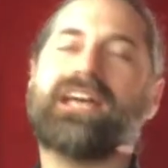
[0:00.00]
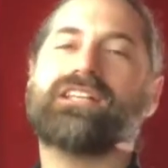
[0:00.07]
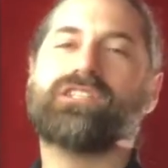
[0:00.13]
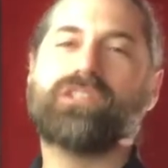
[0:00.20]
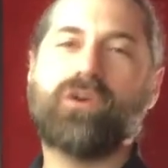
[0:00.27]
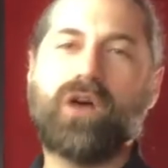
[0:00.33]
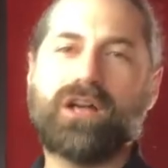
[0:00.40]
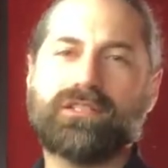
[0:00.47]
yeah,
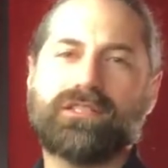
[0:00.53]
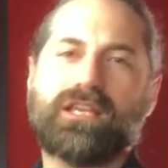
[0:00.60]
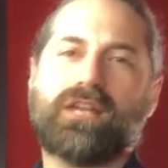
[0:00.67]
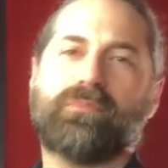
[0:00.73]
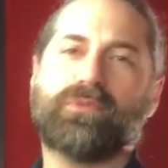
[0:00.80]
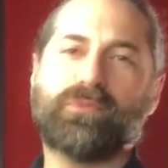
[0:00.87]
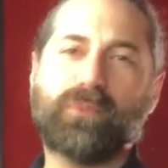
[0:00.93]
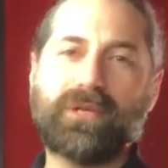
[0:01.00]
so our
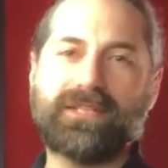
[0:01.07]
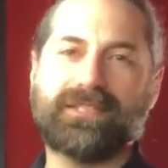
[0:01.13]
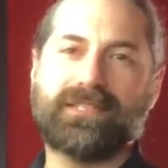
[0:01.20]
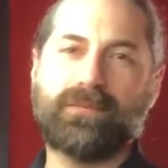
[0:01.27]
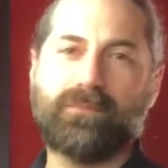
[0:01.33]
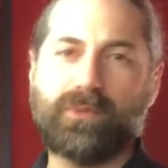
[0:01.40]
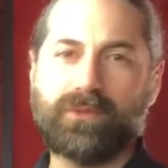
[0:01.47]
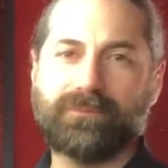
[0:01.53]
setup is pretty
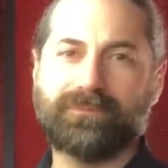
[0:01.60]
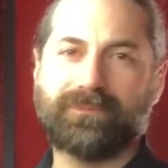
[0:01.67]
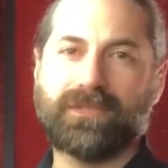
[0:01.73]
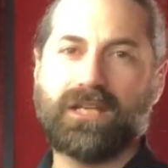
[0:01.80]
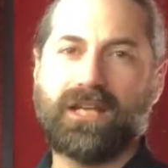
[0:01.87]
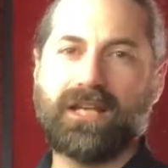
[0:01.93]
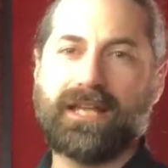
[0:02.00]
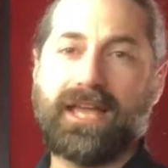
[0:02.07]
simple.
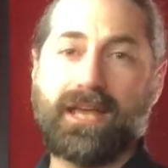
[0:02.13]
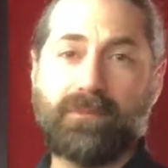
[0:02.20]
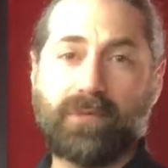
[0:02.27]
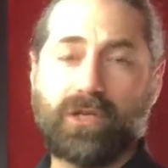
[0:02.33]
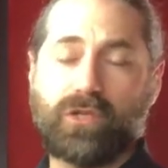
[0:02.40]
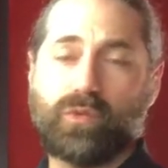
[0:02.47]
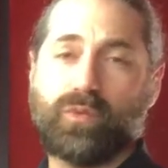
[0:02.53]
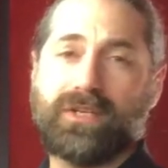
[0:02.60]
Again,
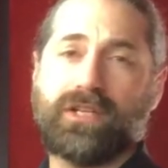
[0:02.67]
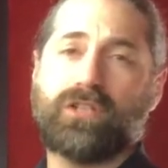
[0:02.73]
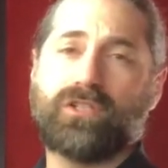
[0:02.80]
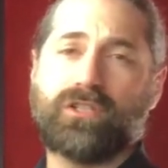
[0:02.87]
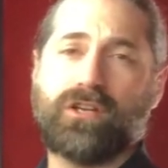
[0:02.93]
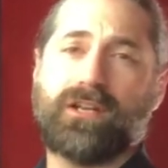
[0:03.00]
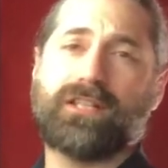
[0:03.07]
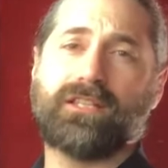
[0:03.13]
because we are
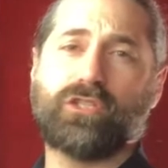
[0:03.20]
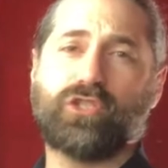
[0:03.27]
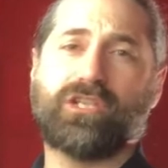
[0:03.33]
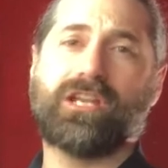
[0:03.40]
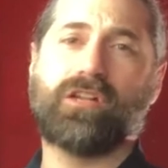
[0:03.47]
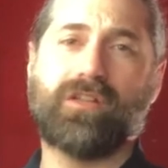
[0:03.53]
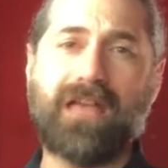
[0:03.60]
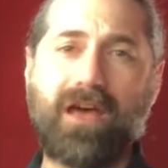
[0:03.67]
starting this
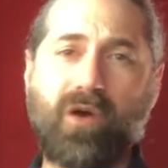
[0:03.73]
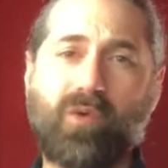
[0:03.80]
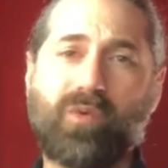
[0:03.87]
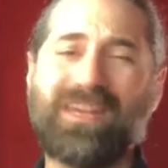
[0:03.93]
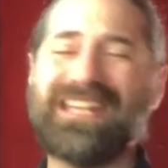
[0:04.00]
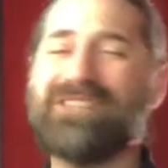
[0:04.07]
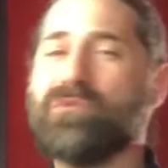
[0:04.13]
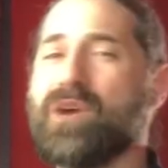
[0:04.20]
channel out,
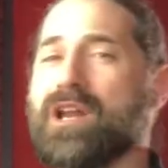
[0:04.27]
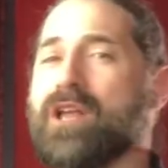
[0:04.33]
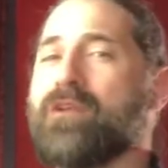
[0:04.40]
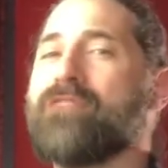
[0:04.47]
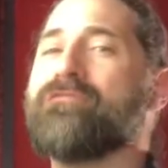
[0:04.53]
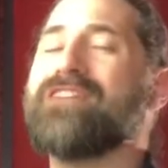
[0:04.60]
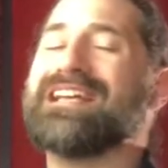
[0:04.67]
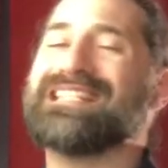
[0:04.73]
we didn't want
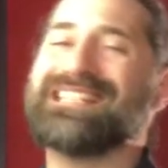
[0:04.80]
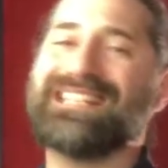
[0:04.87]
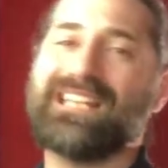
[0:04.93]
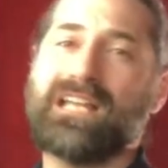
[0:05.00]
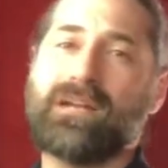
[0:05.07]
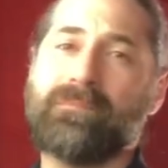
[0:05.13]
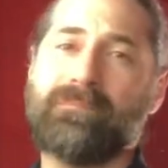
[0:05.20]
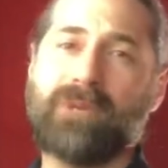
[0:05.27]
to invest a
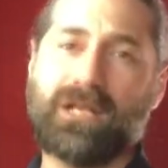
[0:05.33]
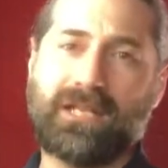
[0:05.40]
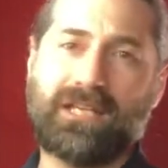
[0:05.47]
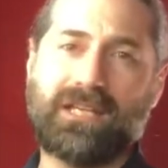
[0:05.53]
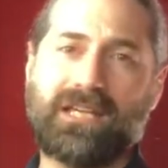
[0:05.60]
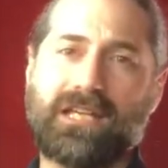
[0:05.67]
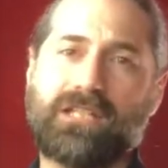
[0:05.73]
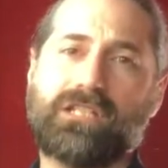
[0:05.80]
lot of
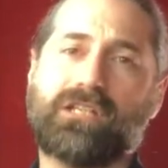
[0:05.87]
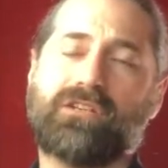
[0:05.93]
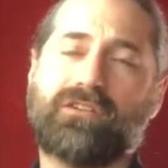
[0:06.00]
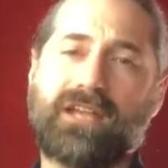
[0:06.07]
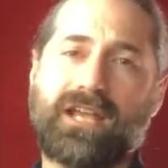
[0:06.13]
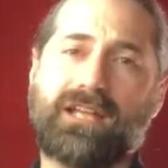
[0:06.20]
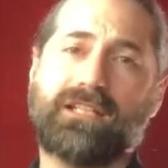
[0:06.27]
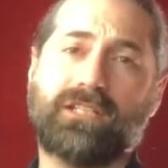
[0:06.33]
money into
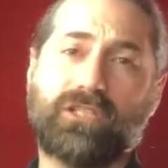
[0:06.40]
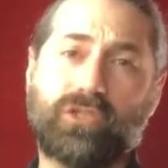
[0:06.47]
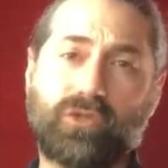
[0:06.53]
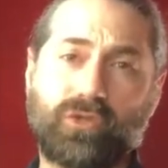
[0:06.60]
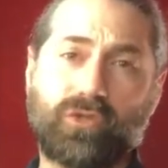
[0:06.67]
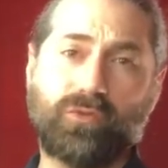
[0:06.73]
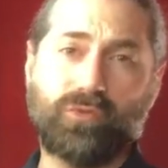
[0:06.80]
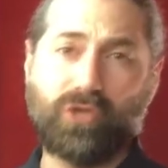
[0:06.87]
creating the
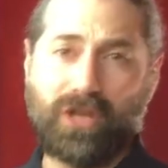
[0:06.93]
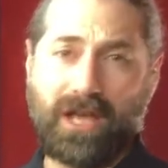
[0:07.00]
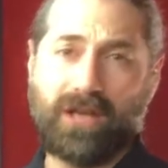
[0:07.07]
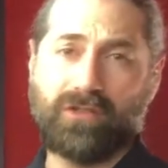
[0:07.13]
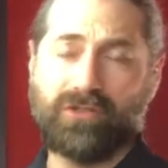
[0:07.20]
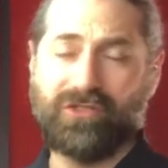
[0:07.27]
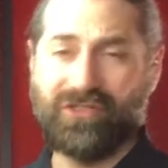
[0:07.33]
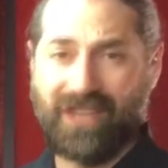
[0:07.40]
YouTube
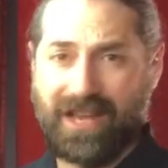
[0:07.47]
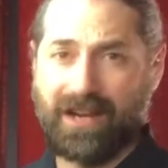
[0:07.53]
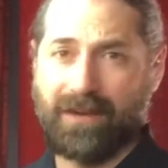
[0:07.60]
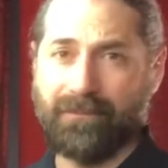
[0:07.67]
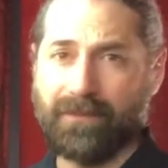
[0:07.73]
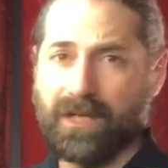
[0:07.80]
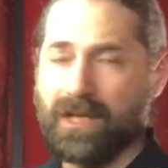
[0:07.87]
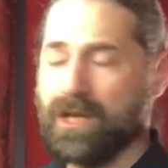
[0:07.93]
channel
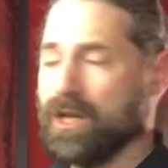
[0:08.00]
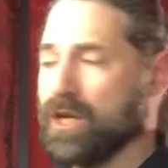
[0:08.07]
setup.